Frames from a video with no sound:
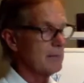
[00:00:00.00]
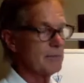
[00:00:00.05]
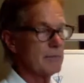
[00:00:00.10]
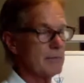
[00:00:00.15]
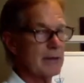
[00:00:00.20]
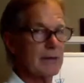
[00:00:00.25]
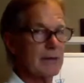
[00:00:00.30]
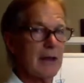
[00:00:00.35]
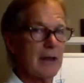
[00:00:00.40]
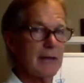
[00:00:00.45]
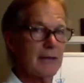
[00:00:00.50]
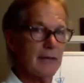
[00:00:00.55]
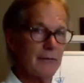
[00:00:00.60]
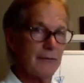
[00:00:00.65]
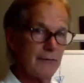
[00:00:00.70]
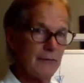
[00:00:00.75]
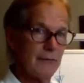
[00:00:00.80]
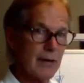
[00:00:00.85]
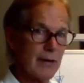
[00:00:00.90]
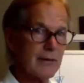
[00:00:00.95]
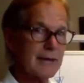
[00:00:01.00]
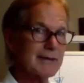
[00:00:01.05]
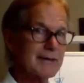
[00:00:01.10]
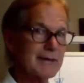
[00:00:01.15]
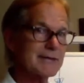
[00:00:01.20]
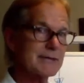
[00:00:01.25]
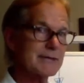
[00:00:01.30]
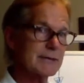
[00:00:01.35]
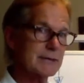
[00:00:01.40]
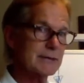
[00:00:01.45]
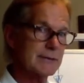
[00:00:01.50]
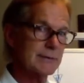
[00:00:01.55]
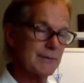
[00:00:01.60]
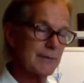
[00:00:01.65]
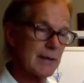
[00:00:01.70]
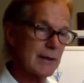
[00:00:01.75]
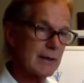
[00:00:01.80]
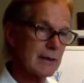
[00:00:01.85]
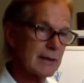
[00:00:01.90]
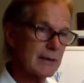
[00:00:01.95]
But various
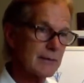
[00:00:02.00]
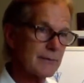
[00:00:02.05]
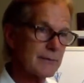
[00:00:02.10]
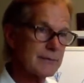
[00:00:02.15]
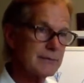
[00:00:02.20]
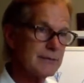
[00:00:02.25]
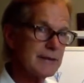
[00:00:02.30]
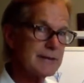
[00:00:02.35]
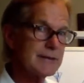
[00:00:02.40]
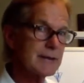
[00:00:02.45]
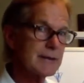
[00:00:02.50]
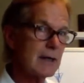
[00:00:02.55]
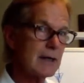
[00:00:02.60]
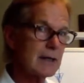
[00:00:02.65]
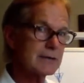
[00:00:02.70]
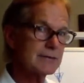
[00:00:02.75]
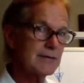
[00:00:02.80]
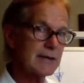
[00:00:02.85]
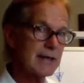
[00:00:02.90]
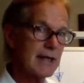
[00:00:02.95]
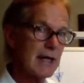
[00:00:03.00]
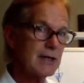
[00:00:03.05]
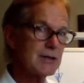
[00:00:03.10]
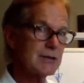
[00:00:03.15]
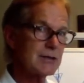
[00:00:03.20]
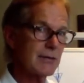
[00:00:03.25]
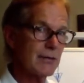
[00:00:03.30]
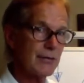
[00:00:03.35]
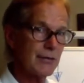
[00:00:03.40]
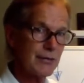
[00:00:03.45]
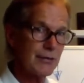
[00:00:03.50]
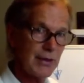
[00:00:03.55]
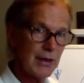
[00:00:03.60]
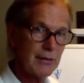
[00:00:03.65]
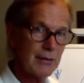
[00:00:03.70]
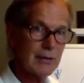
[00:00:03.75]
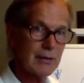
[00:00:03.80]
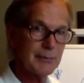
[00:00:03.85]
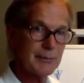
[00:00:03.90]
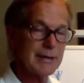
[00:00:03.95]
detoxification
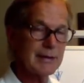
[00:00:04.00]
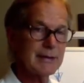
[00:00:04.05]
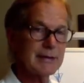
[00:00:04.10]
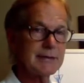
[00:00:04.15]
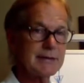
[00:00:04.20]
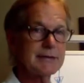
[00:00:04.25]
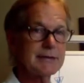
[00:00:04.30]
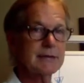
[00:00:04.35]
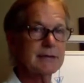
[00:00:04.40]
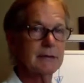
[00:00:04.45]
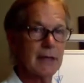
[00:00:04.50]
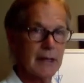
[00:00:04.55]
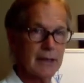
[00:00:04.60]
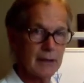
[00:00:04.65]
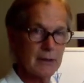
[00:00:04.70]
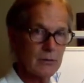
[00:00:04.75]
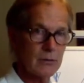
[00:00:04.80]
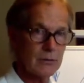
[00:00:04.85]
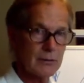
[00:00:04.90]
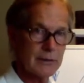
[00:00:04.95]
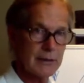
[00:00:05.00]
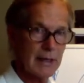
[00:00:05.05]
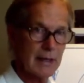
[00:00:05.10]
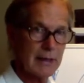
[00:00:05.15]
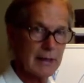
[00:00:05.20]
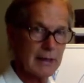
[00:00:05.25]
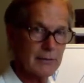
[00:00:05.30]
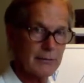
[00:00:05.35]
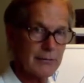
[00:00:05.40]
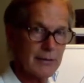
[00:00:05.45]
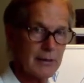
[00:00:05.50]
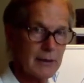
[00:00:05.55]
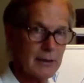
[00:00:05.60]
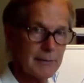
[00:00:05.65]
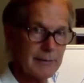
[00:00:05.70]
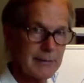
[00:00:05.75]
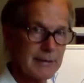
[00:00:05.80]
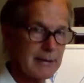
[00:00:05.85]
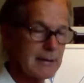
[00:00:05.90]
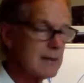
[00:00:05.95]
therapies, like colon
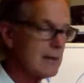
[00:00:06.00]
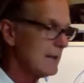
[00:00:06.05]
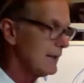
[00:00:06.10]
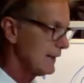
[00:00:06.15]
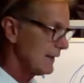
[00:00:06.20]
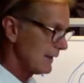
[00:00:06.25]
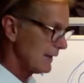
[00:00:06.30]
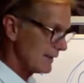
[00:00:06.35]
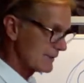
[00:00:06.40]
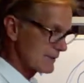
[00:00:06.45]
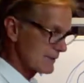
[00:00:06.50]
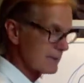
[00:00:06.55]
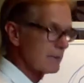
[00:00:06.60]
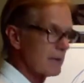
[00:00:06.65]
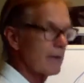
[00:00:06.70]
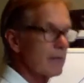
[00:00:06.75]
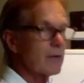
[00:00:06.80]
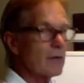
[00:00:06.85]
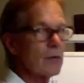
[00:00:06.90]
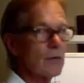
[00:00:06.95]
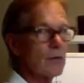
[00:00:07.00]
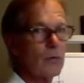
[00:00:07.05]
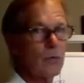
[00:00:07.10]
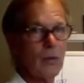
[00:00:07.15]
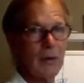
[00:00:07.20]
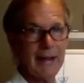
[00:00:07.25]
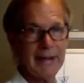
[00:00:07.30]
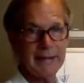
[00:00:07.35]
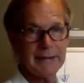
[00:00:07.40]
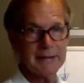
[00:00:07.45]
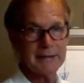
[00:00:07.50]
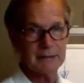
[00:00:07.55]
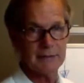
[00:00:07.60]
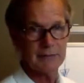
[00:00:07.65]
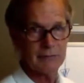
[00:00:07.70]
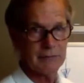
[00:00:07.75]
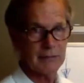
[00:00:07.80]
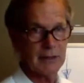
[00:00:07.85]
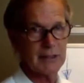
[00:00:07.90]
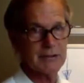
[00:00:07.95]
hydrotherapy, is another way to
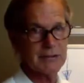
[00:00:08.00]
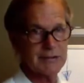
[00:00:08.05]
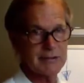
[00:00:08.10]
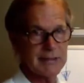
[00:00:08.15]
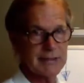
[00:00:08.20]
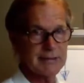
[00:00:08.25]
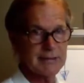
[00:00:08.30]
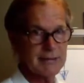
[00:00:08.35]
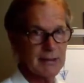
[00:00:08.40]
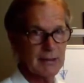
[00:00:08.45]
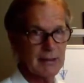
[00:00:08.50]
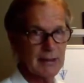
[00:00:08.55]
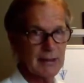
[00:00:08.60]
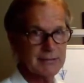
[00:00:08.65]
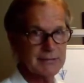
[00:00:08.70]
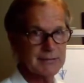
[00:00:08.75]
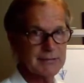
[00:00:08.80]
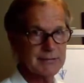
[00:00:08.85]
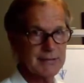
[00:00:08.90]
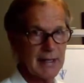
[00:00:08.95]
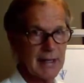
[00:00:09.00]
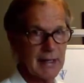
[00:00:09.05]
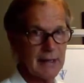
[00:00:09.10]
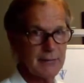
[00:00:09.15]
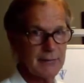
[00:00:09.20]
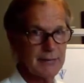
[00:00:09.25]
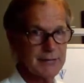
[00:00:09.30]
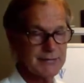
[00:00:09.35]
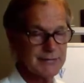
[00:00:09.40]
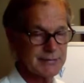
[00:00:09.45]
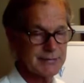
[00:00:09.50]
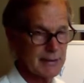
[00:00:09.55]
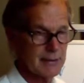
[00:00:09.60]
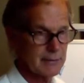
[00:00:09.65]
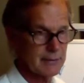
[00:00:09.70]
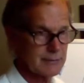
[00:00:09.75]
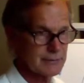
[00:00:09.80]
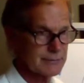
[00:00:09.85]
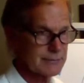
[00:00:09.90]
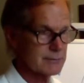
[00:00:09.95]
flush these toxins out of
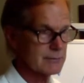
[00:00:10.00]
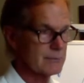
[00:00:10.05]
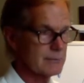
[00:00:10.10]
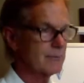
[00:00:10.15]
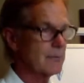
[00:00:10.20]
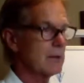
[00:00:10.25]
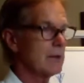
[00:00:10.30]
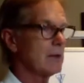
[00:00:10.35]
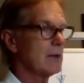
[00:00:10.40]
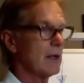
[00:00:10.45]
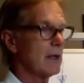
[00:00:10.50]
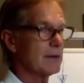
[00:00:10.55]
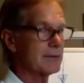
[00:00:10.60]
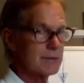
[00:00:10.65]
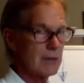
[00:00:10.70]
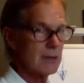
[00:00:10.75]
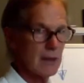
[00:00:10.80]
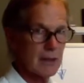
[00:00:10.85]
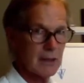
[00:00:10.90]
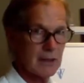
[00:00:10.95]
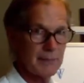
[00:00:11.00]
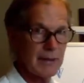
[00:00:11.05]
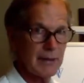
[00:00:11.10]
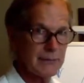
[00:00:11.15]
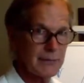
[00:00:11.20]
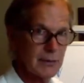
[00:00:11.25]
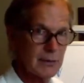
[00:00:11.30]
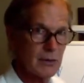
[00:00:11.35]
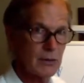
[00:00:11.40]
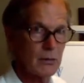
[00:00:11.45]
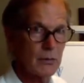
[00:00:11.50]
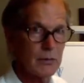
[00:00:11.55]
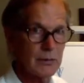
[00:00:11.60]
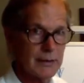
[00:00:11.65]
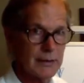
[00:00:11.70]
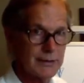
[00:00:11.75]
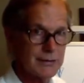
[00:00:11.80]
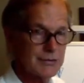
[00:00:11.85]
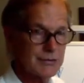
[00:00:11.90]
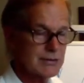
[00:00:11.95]
cells. I'll talk about the
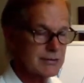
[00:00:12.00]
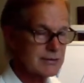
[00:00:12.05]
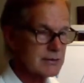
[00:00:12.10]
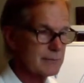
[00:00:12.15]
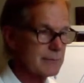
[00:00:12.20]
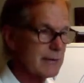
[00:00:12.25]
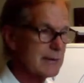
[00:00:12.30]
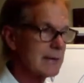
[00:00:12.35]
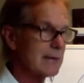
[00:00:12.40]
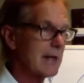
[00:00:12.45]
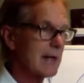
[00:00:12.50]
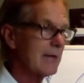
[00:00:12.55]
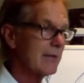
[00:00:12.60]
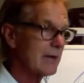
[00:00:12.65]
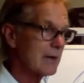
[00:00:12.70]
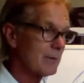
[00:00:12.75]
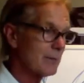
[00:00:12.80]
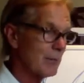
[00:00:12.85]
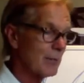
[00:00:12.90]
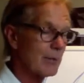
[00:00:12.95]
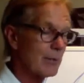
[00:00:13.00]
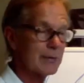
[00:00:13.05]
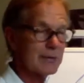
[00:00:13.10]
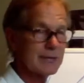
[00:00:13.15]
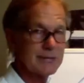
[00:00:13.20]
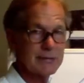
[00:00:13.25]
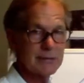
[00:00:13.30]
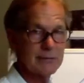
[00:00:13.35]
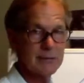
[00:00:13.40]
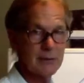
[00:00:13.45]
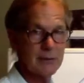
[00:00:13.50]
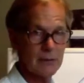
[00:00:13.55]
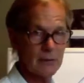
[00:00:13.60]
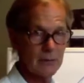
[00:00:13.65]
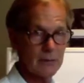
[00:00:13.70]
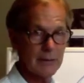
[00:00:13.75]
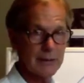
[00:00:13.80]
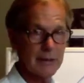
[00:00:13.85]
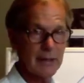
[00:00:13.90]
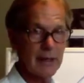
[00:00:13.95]
colon in just a minute and the importance of the
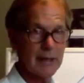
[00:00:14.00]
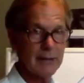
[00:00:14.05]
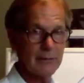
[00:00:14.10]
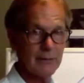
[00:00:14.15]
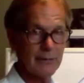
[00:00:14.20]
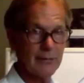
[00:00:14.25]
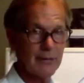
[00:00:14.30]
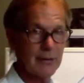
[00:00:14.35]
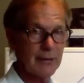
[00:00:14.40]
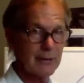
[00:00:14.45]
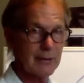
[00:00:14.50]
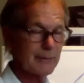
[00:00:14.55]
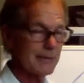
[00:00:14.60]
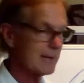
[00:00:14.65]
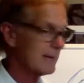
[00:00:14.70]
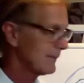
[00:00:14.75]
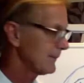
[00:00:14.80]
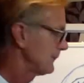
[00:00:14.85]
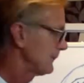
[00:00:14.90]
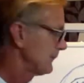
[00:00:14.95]
colon hydrotherapy.